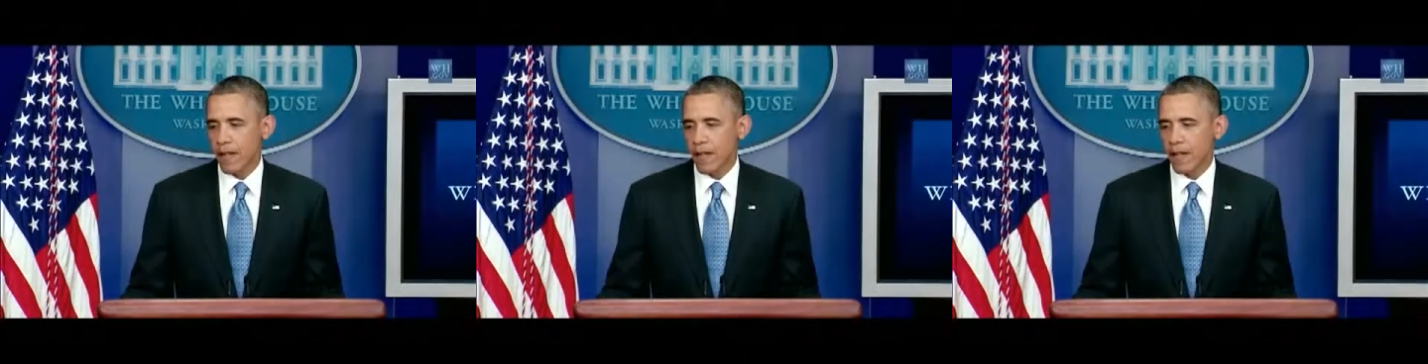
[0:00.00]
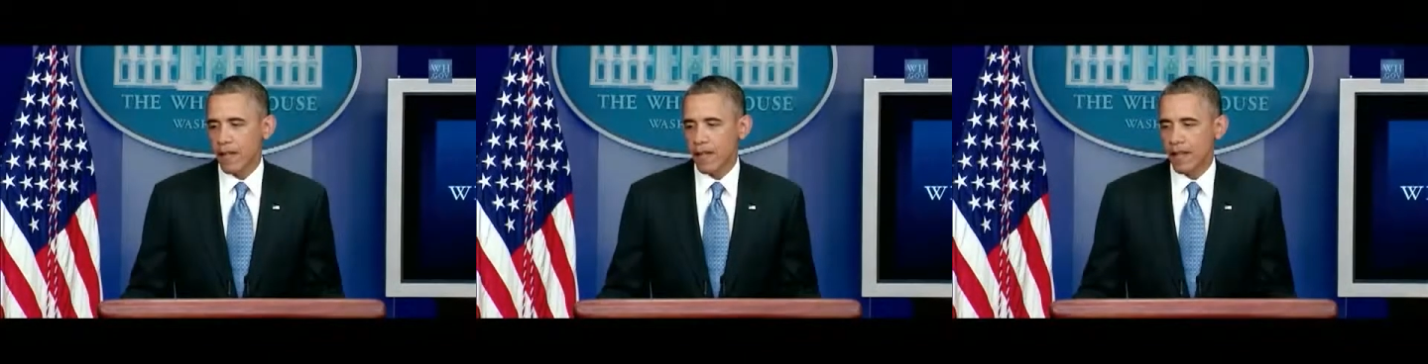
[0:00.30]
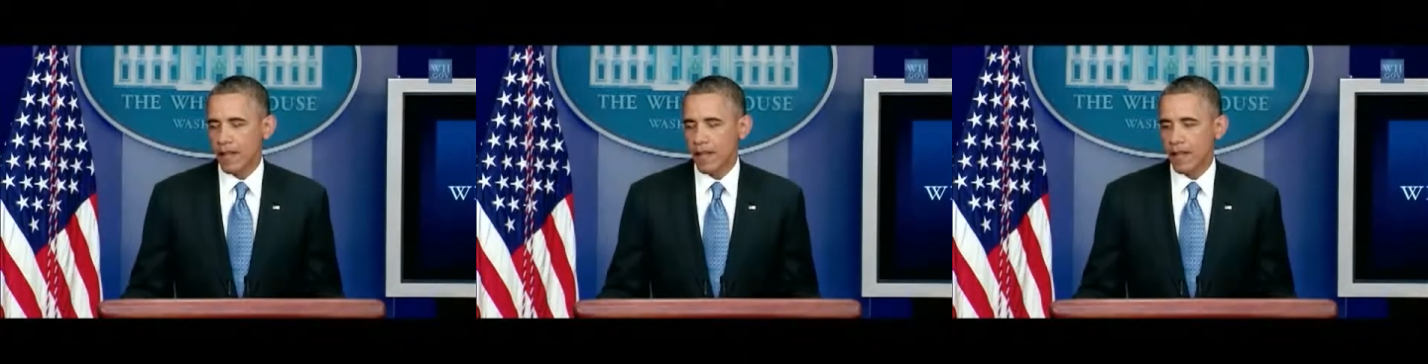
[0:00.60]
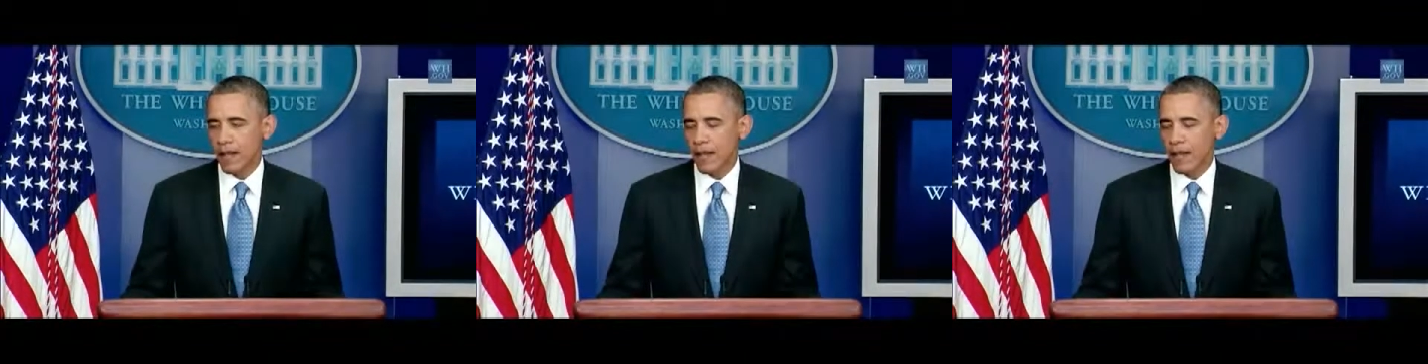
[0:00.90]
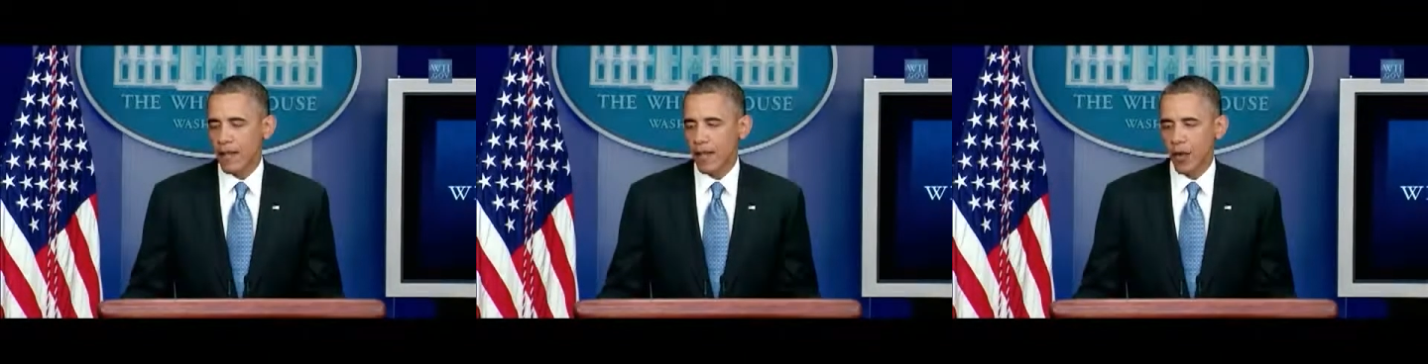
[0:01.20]
uh,
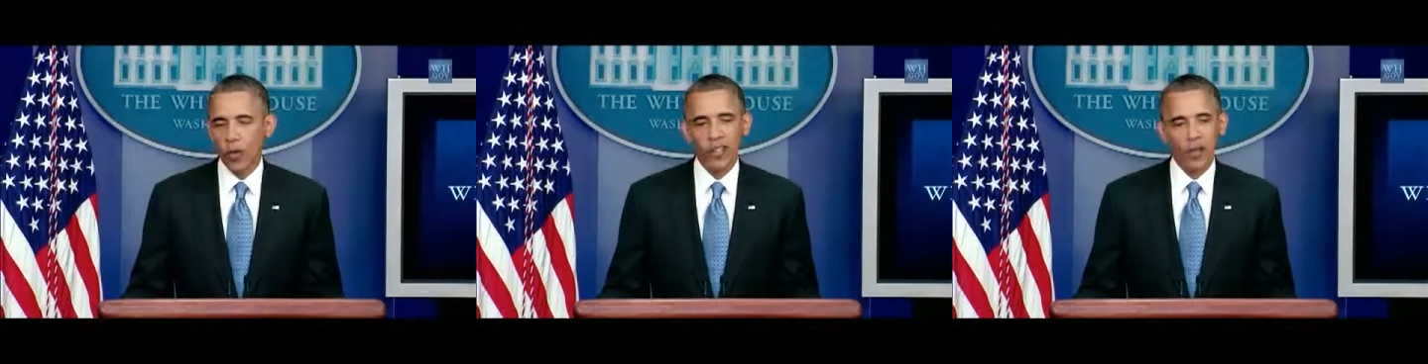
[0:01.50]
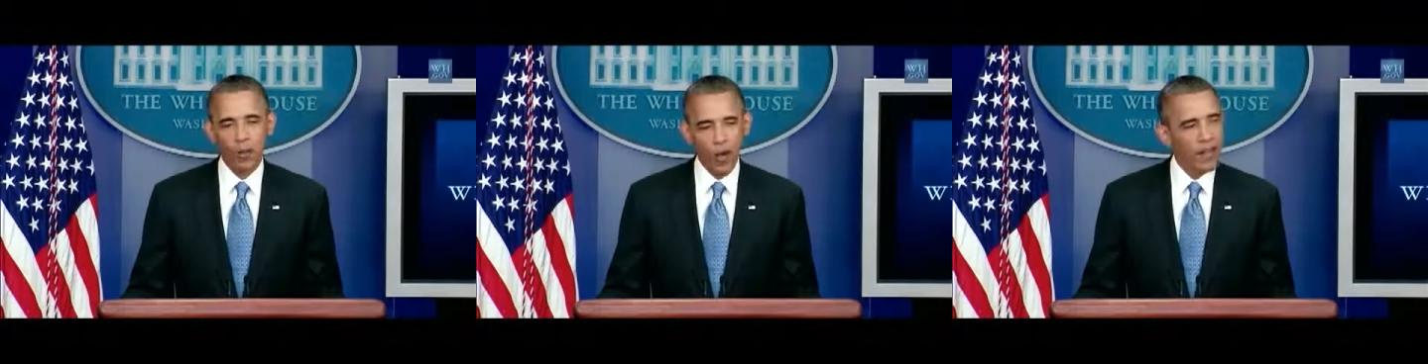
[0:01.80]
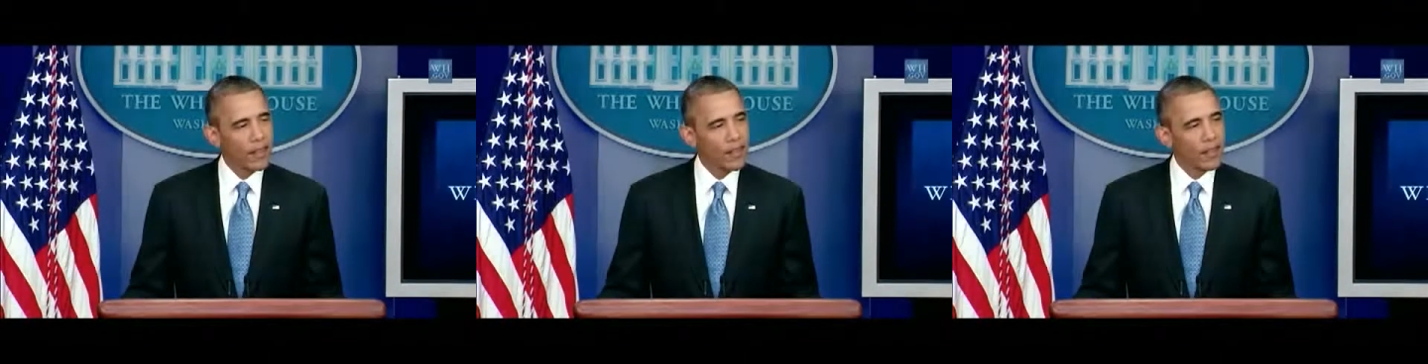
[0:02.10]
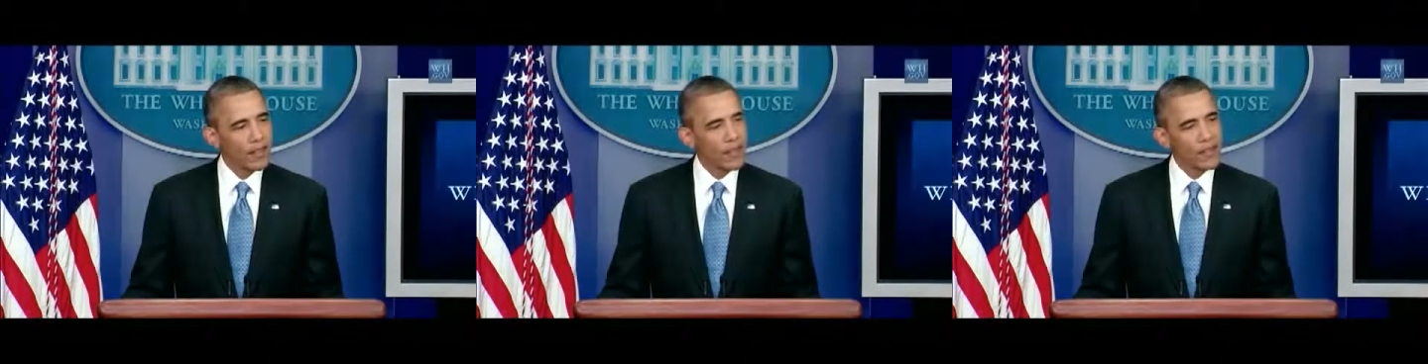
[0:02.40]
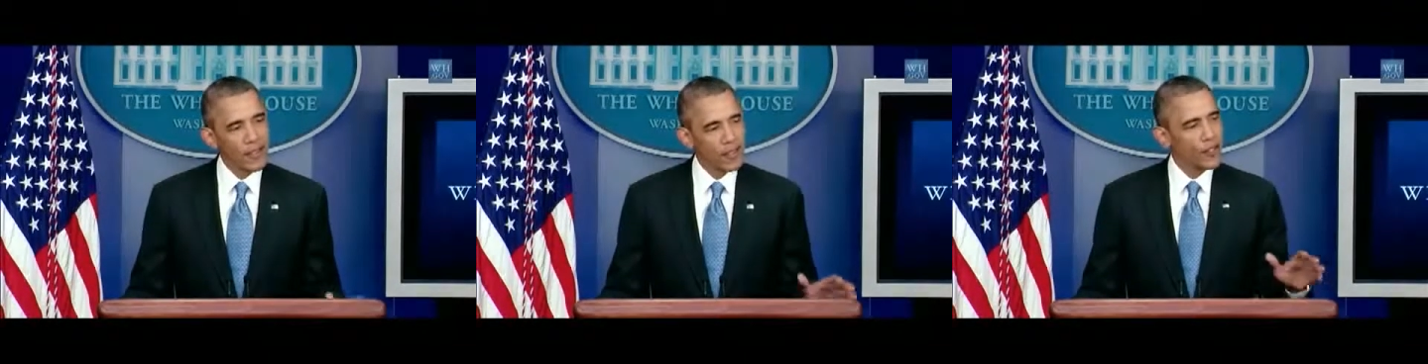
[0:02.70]
and holding her breath
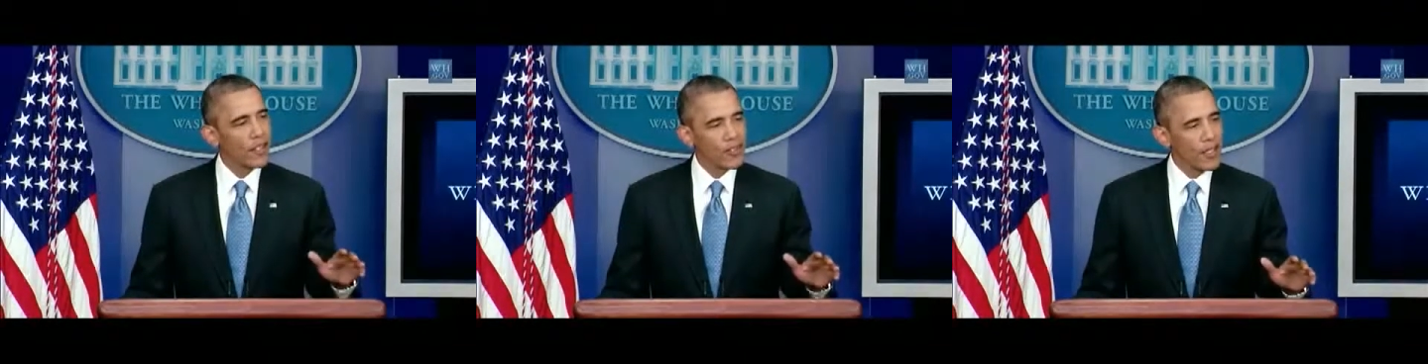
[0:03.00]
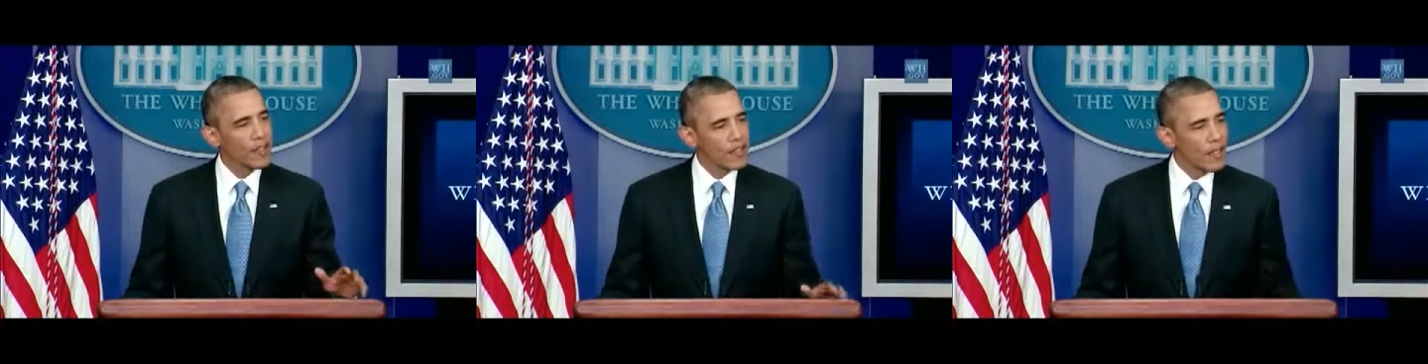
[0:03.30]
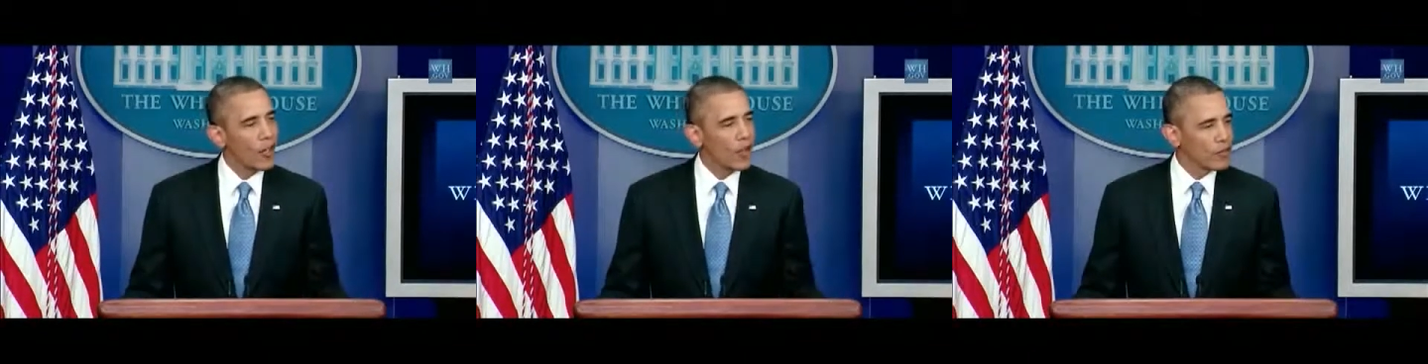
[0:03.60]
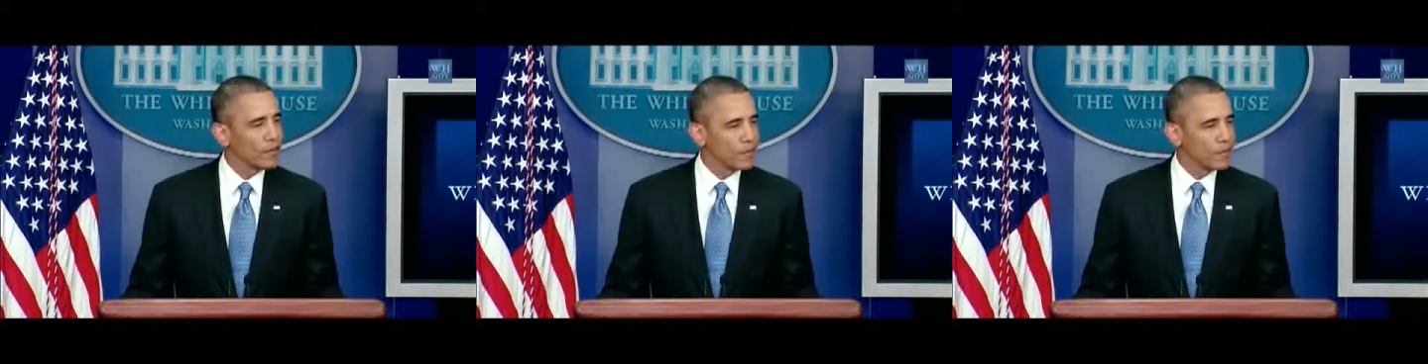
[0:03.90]
until she had a chance to get off.